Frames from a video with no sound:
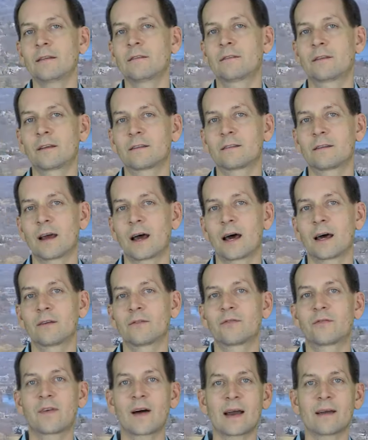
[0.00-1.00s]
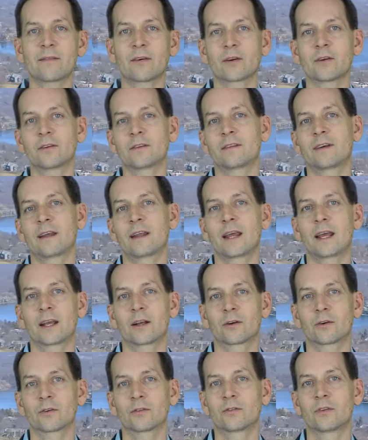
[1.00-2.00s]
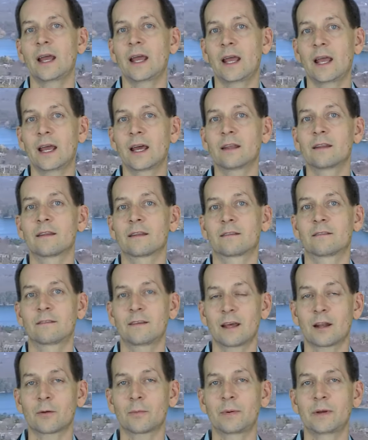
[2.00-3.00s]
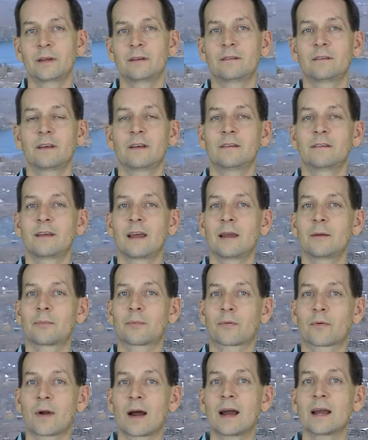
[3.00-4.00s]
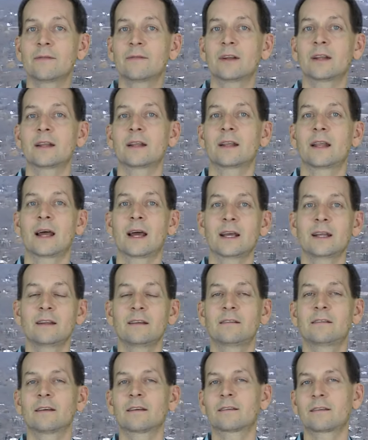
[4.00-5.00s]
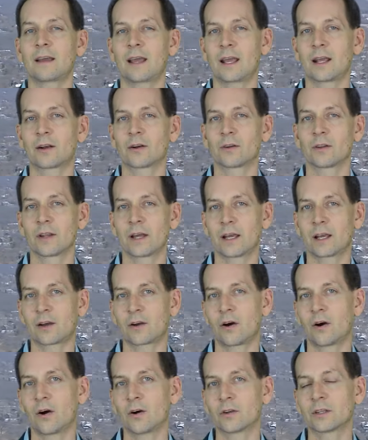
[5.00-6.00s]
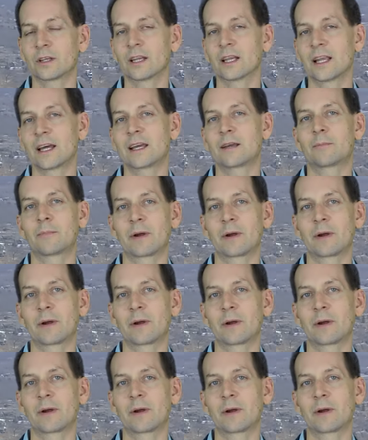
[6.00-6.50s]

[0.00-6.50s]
sits on 510 acres, and the centerpiece is a private 96-acre lake called Lake